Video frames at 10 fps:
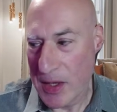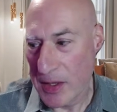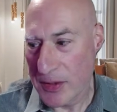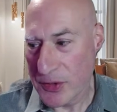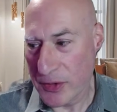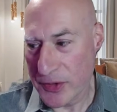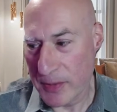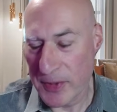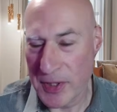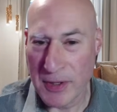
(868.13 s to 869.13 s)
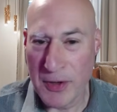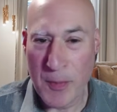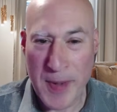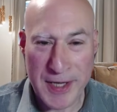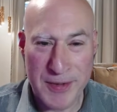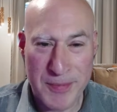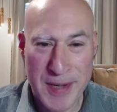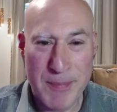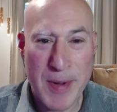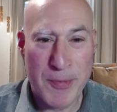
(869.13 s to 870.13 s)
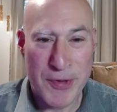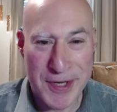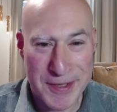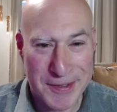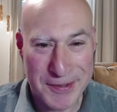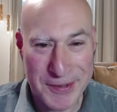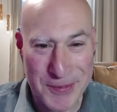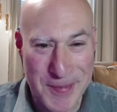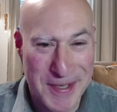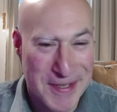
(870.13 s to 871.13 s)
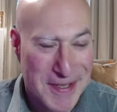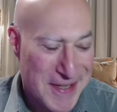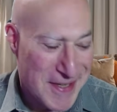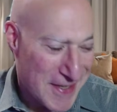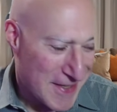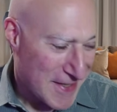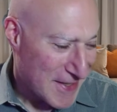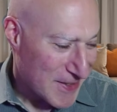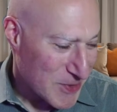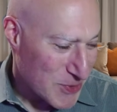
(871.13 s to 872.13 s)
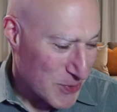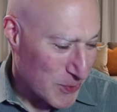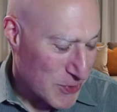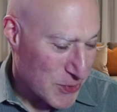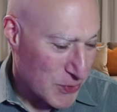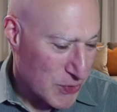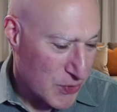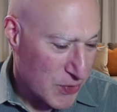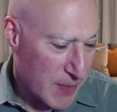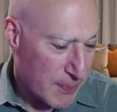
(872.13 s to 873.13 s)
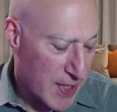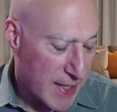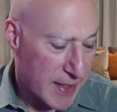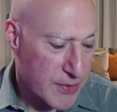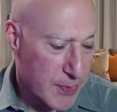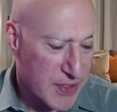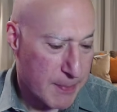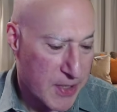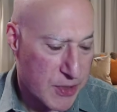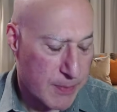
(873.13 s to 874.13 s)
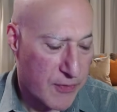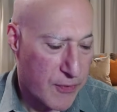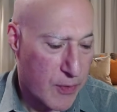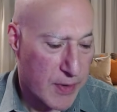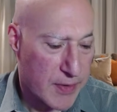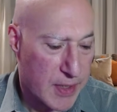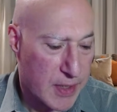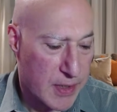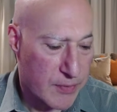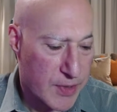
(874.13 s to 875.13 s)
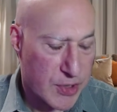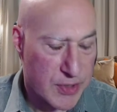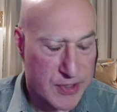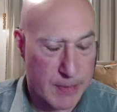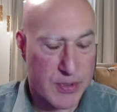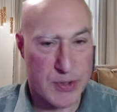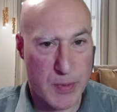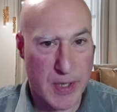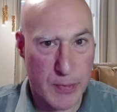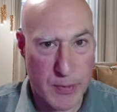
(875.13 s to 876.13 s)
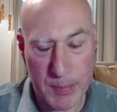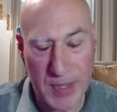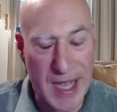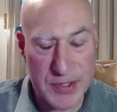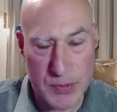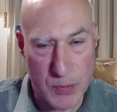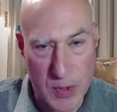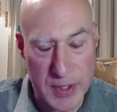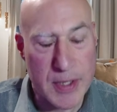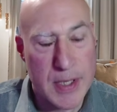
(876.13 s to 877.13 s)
Sure. So I'm going to go back in my memory a little bit. So 2D planning. So as I mentioned before, the original assumptions were that we were blocks of water.